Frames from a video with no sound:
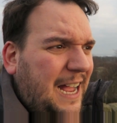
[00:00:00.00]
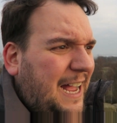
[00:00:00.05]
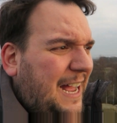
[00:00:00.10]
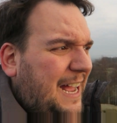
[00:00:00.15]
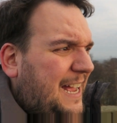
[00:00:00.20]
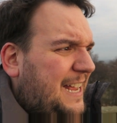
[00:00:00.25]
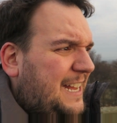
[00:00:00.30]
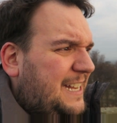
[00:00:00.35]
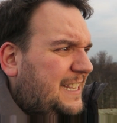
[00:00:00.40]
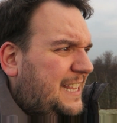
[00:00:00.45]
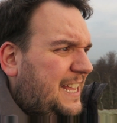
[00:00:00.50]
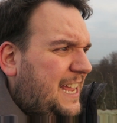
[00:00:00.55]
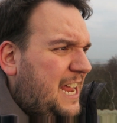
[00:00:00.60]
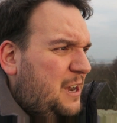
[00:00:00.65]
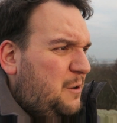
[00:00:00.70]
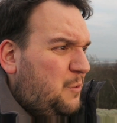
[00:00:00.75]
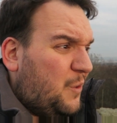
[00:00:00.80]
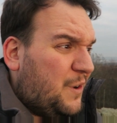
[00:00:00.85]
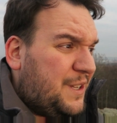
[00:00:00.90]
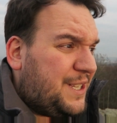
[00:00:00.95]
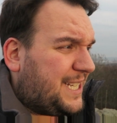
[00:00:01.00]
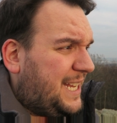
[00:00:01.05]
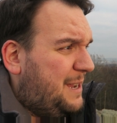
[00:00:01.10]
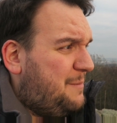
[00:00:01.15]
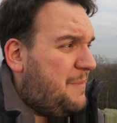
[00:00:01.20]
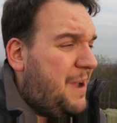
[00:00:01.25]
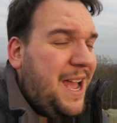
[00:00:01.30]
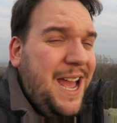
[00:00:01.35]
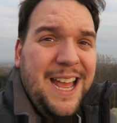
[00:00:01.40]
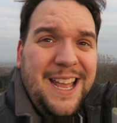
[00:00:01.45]
And then once
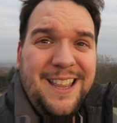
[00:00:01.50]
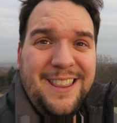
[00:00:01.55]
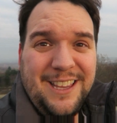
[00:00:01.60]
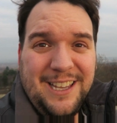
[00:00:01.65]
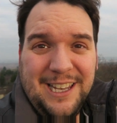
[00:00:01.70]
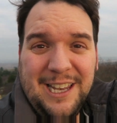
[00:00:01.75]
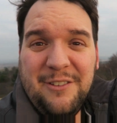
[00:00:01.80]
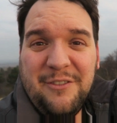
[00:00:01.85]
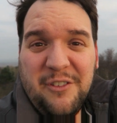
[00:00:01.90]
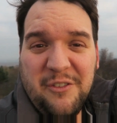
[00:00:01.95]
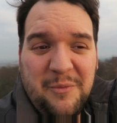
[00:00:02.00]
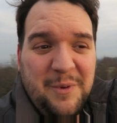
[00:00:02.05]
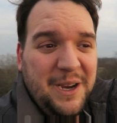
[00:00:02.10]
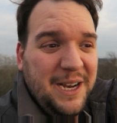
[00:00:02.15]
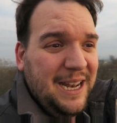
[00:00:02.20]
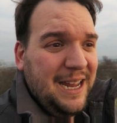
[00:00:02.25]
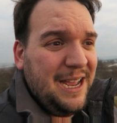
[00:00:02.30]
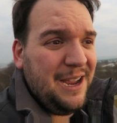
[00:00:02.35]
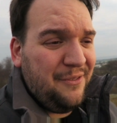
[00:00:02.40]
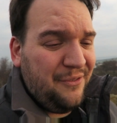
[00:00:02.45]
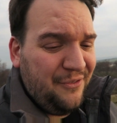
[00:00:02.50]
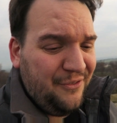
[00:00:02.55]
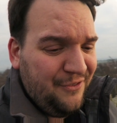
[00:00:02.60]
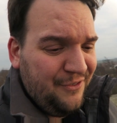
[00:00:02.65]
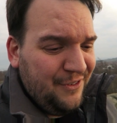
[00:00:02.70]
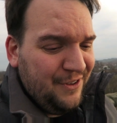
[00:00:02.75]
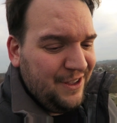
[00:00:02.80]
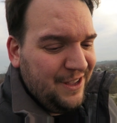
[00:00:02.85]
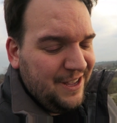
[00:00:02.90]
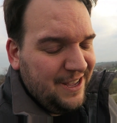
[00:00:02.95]
I met the love of my
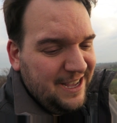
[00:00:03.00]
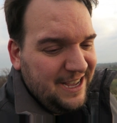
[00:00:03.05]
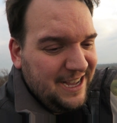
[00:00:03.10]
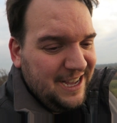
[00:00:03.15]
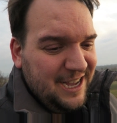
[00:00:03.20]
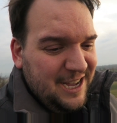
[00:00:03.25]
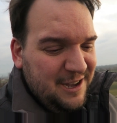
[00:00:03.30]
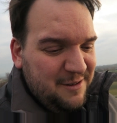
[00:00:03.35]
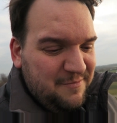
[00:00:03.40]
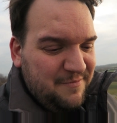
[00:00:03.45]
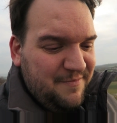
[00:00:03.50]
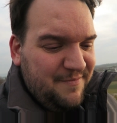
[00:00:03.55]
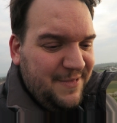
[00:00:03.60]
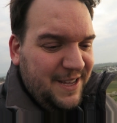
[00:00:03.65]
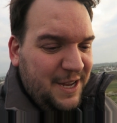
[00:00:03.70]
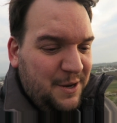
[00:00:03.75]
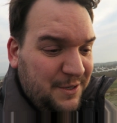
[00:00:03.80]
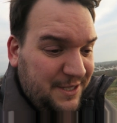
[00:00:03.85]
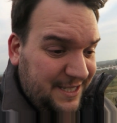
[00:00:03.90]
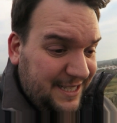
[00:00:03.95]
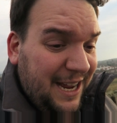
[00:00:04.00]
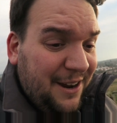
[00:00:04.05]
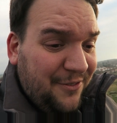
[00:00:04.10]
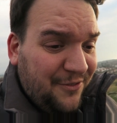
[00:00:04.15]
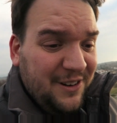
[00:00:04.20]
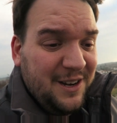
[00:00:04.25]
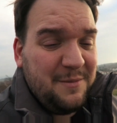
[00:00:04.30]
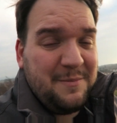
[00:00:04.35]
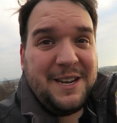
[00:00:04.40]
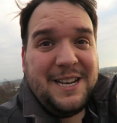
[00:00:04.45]
life, it was
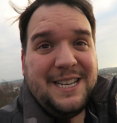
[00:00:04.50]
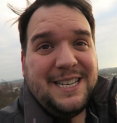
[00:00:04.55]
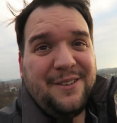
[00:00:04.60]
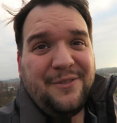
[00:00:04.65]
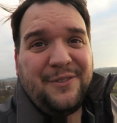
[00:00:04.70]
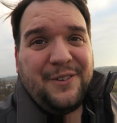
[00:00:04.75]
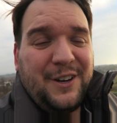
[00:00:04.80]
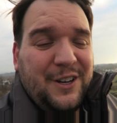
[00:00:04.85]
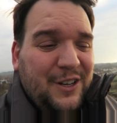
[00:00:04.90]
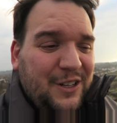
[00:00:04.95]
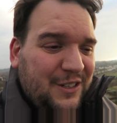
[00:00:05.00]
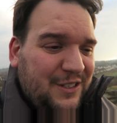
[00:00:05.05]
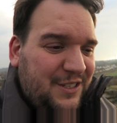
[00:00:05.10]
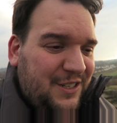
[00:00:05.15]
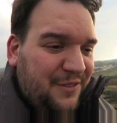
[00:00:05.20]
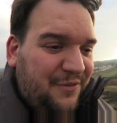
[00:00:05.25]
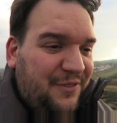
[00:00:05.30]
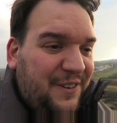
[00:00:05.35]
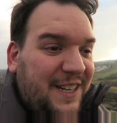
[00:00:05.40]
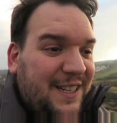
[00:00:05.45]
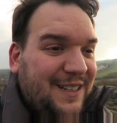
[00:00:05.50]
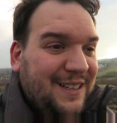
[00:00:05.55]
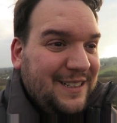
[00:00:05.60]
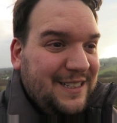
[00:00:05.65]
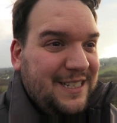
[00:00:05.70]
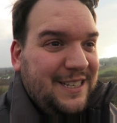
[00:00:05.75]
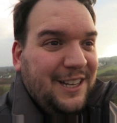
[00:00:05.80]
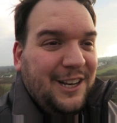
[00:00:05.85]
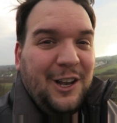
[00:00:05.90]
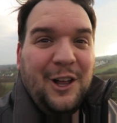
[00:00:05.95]
definitely been difficult to
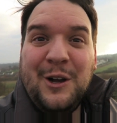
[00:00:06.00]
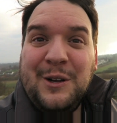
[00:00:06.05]
field the